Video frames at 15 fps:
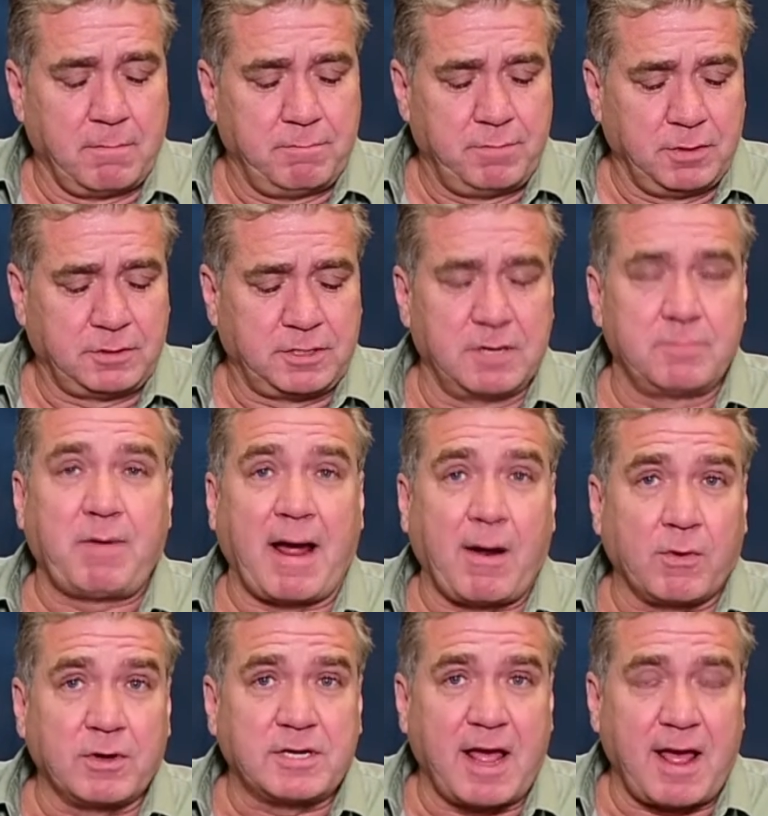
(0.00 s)
built-in
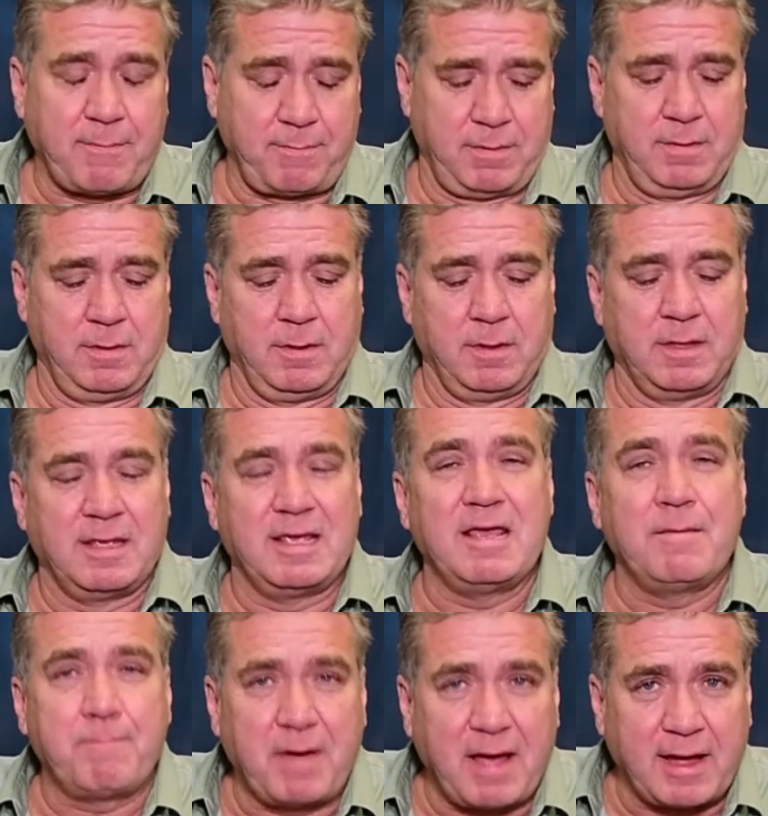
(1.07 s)
power tap,
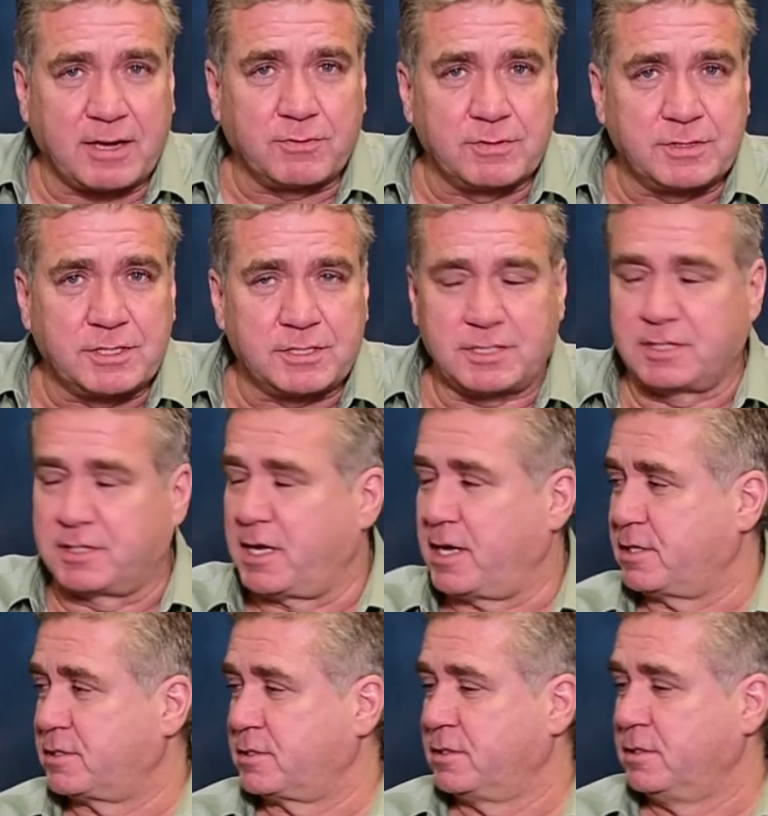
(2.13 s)
impact-resistant
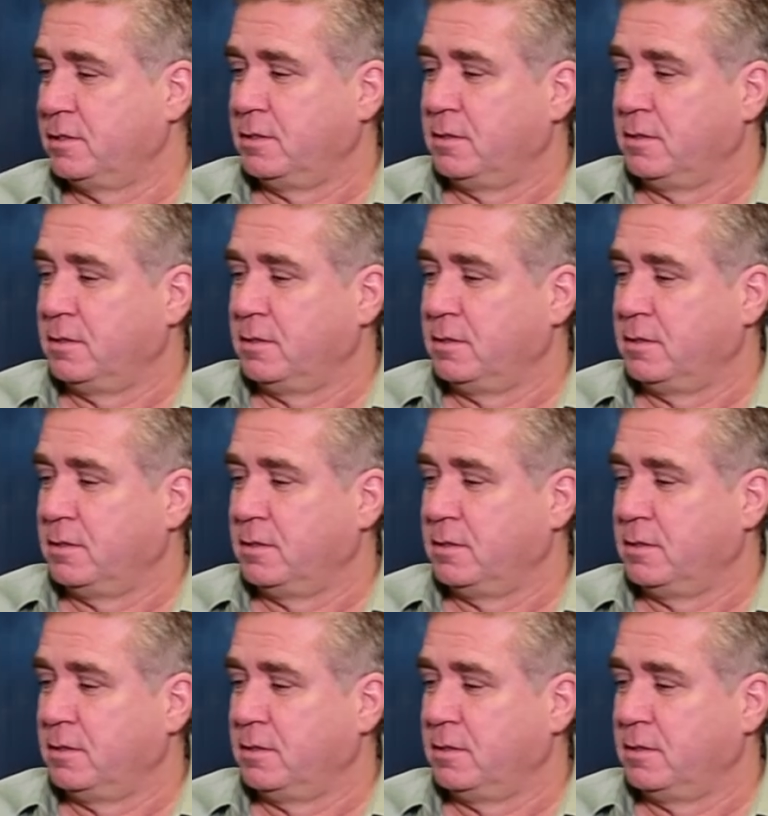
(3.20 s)
case.